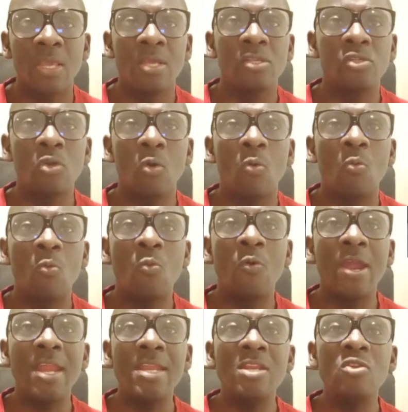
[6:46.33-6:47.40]
So
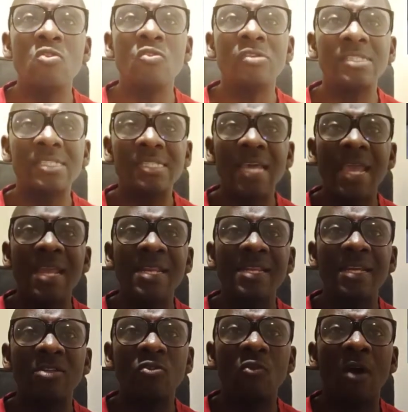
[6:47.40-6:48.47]
when you sign
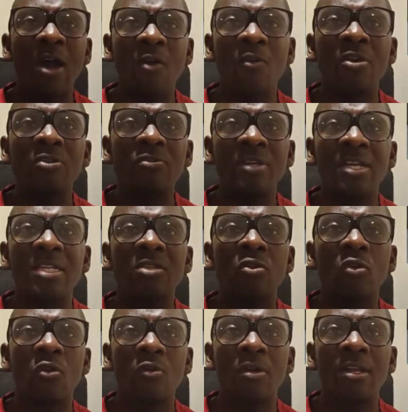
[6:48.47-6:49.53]
that you are going to get
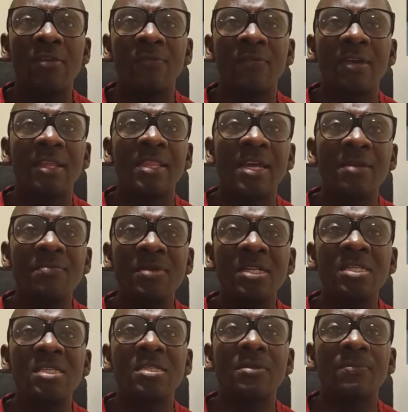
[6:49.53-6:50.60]
local leave, that
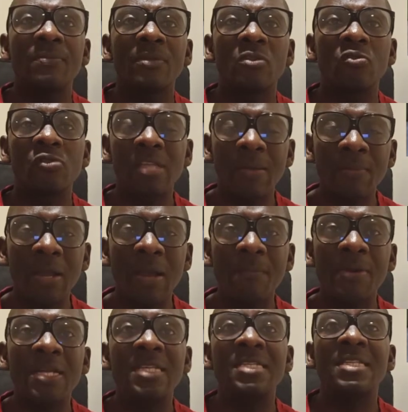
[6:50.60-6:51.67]
means to some
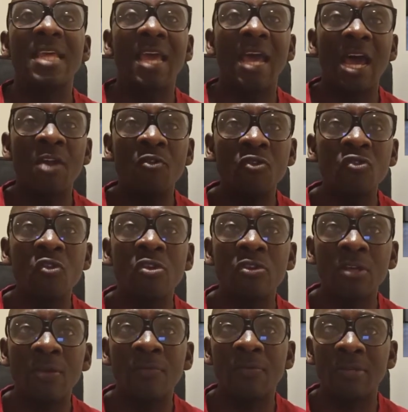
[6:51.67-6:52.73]
companies, they are not going
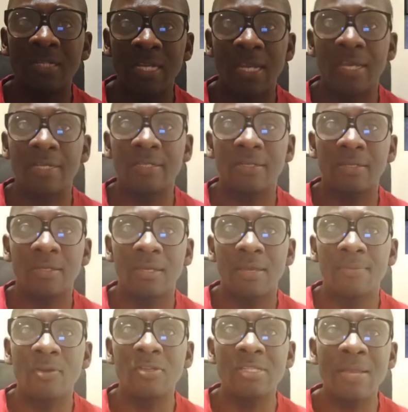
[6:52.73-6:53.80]
to give you a ticket.
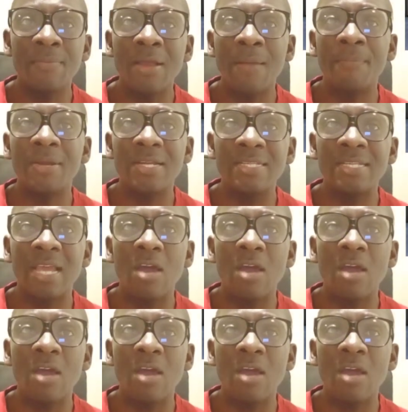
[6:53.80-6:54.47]
Because some companies